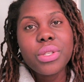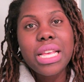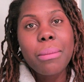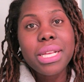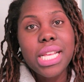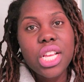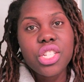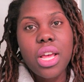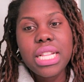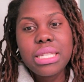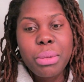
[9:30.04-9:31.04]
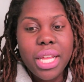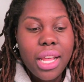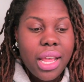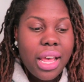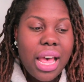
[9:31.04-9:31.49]
side-by-side shots.
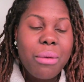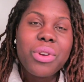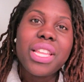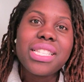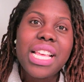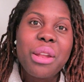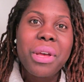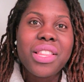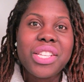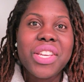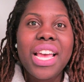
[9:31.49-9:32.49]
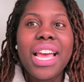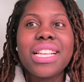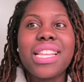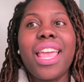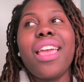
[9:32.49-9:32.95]
But I'm really excited about this, you
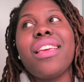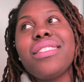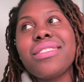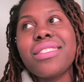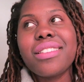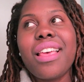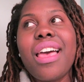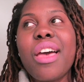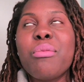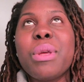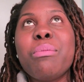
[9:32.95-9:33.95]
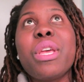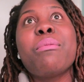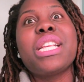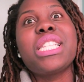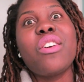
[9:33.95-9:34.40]
guys. And I've been
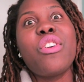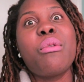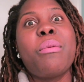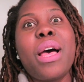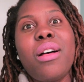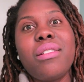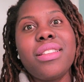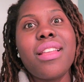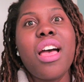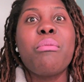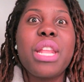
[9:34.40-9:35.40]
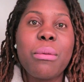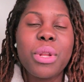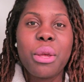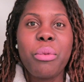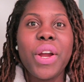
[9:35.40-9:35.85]
beating myself up about not being
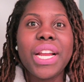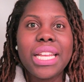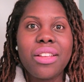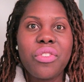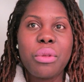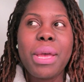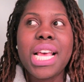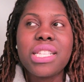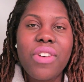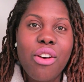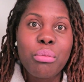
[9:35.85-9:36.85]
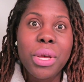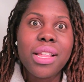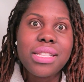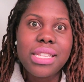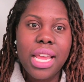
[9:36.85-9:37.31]
able to get pregnant for the past 5
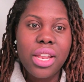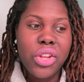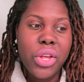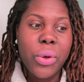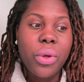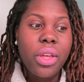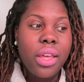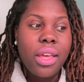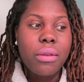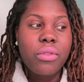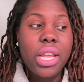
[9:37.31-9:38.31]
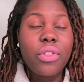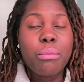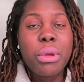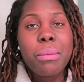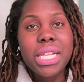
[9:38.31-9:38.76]
months, and, you know,
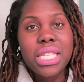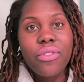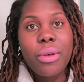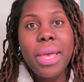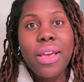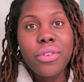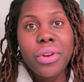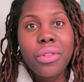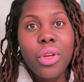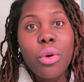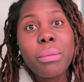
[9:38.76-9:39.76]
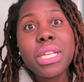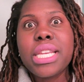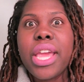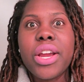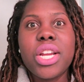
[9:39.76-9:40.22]
definitely beat myself up after the whole
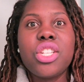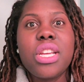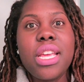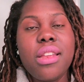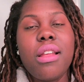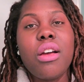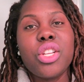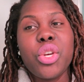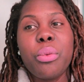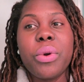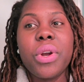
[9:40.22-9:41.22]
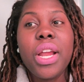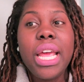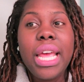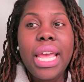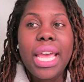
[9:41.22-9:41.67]
miscarriage in
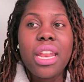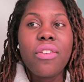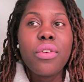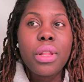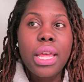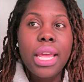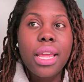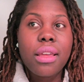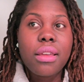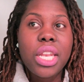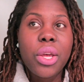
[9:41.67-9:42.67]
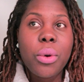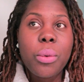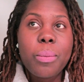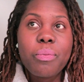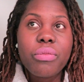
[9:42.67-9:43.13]
October. And I feel like, you
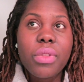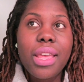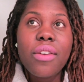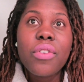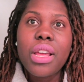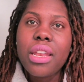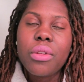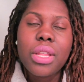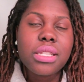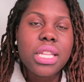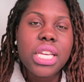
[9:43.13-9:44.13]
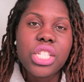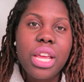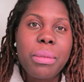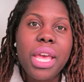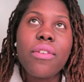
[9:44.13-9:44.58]
know, I know that's
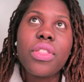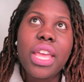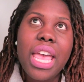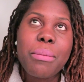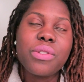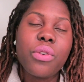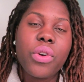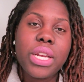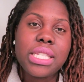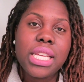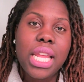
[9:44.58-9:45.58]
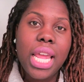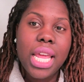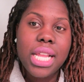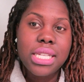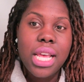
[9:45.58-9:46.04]
cliche, but everything happens for a reason.
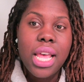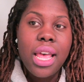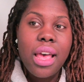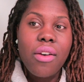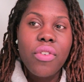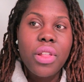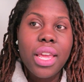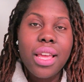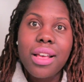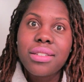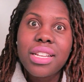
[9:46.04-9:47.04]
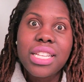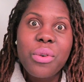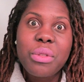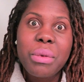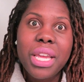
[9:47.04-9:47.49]
And I feel like God's not
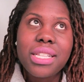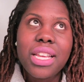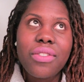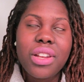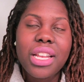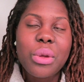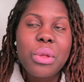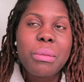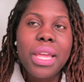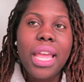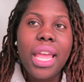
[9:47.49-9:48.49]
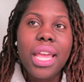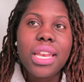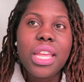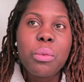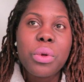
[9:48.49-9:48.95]
done with me. He's definitely not done with me,
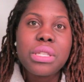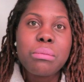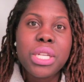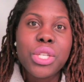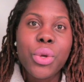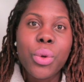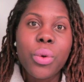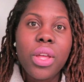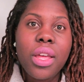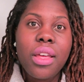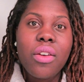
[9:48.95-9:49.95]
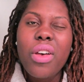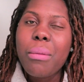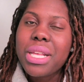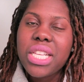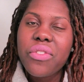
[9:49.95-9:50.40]
and he wants me to
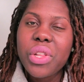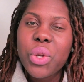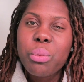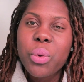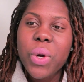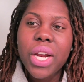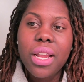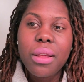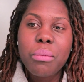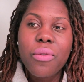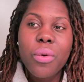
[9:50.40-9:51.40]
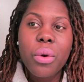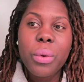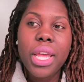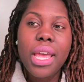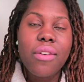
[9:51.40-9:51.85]
find myself a little more
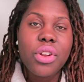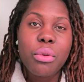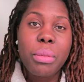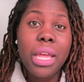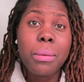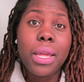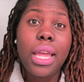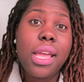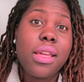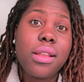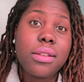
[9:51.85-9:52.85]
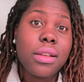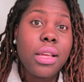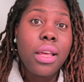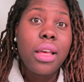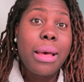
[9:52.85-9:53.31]
before we have another baby. And
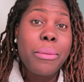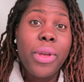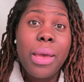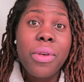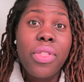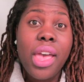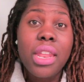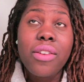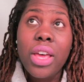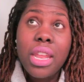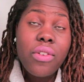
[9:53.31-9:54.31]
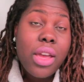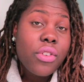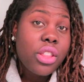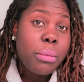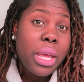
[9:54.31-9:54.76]
I'm okay with that. And if I never
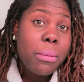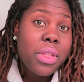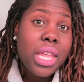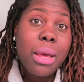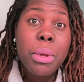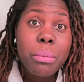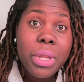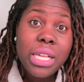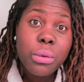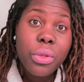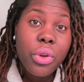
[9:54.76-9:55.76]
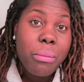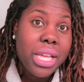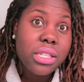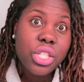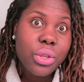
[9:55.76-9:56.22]
have another baby, then I've been blessed with 3
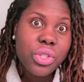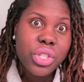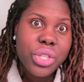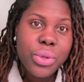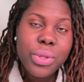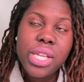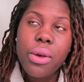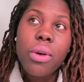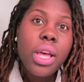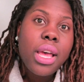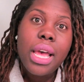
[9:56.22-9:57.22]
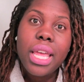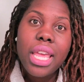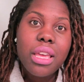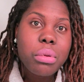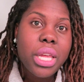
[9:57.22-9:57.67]
amazing children too. So
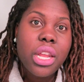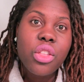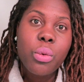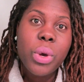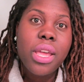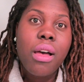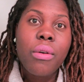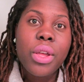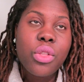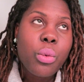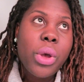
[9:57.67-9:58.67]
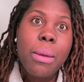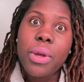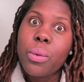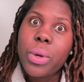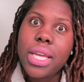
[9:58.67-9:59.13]
I can't complain either way, y'all. Either way,
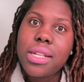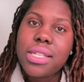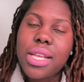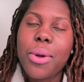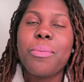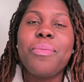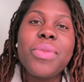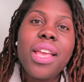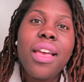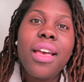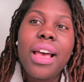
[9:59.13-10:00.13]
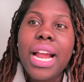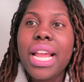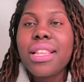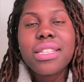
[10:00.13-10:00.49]
I'm gonna win. So, all right,